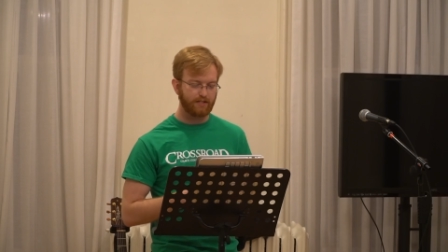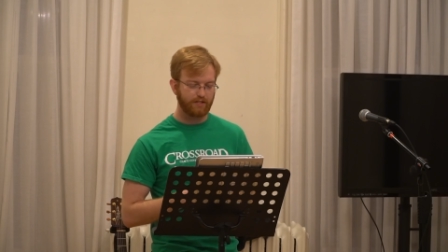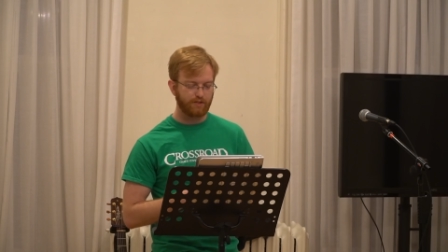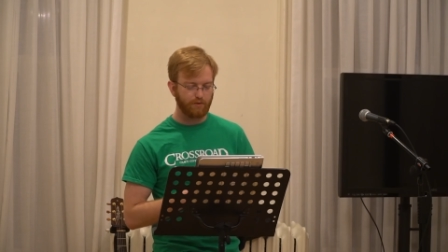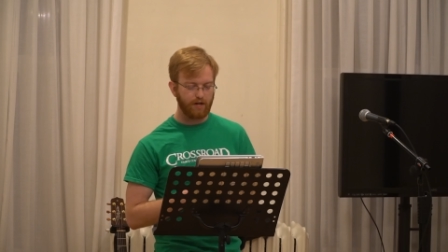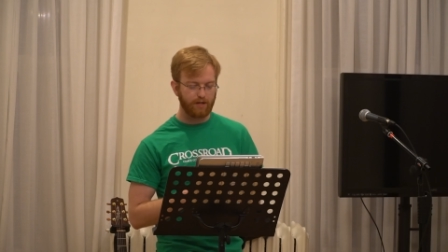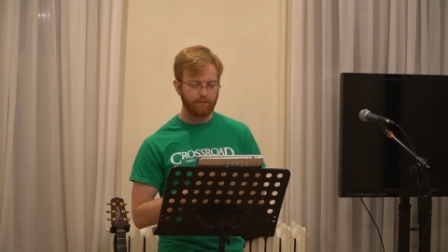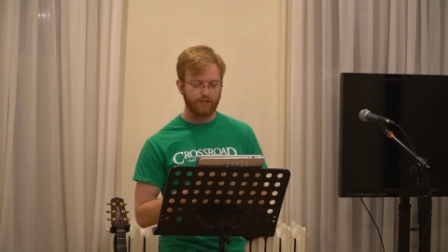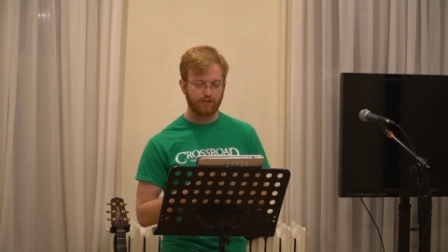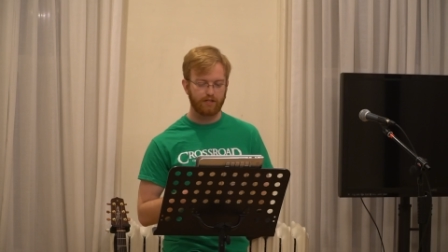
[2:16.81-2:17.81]
in this great
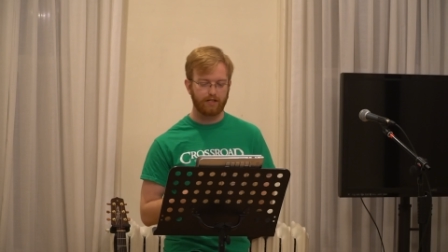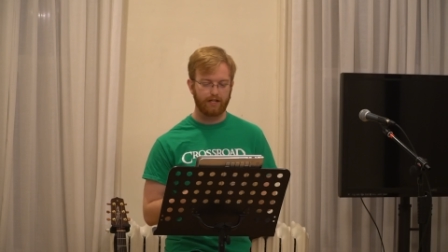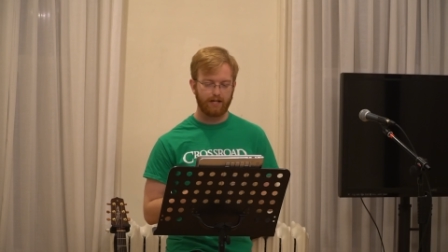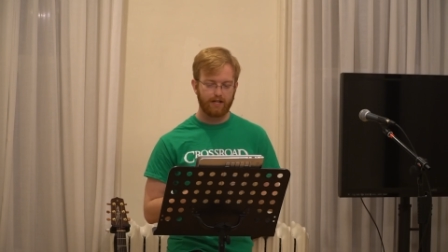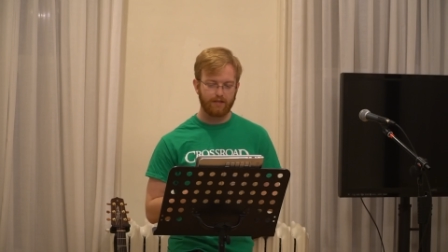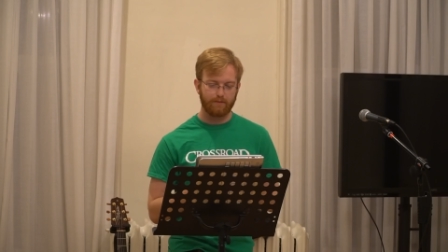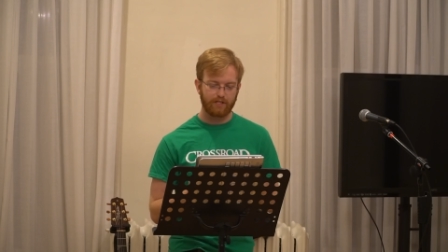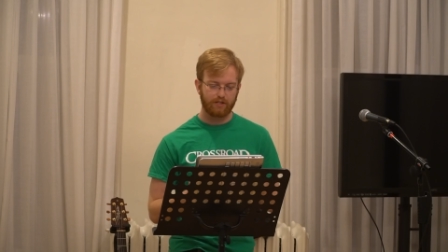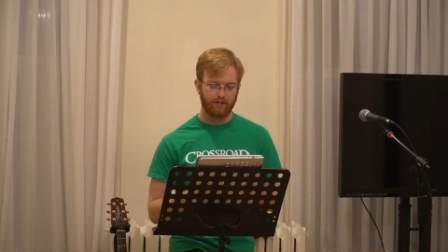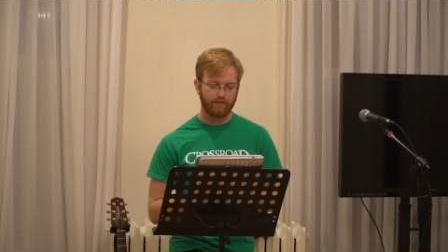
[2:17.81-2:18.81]
commission and the
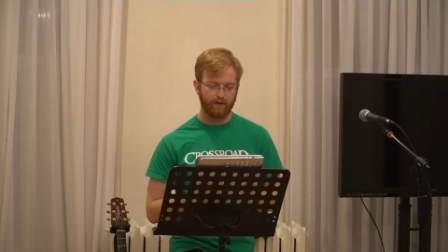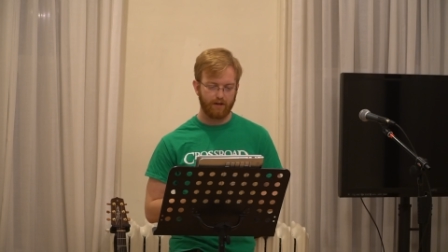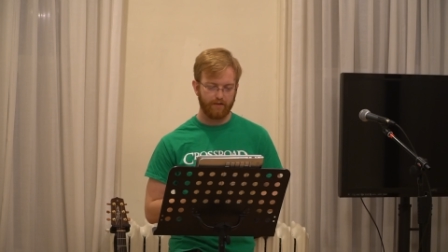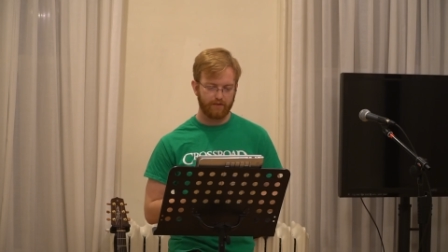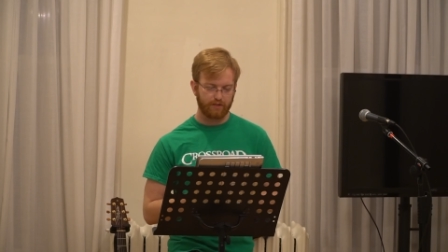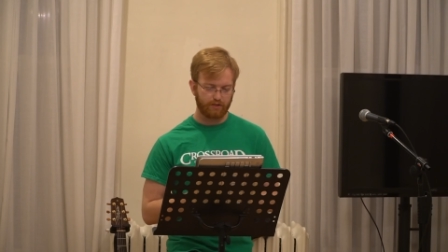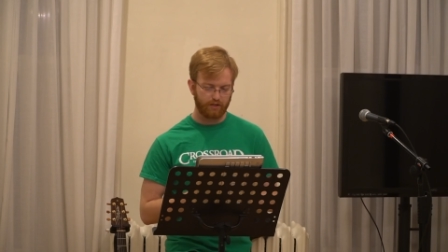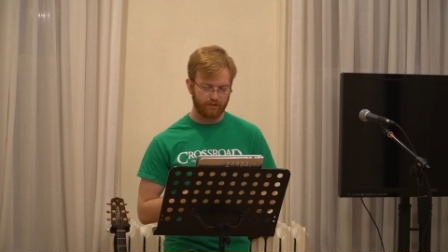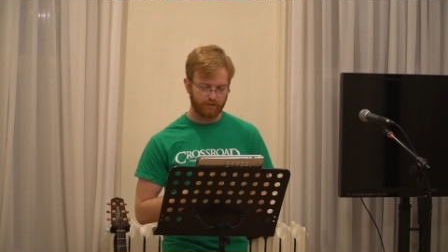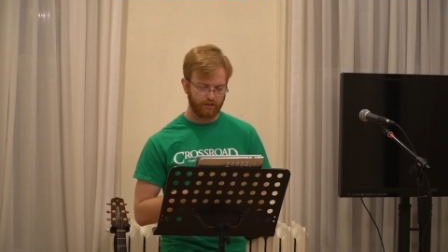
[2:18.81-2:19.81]
mission of, of this
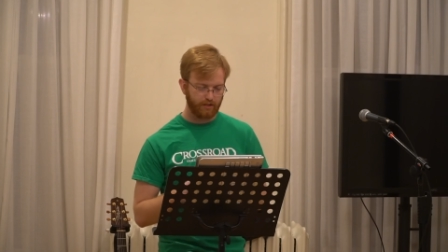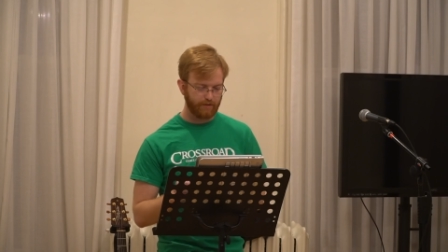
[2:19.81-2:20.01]
church.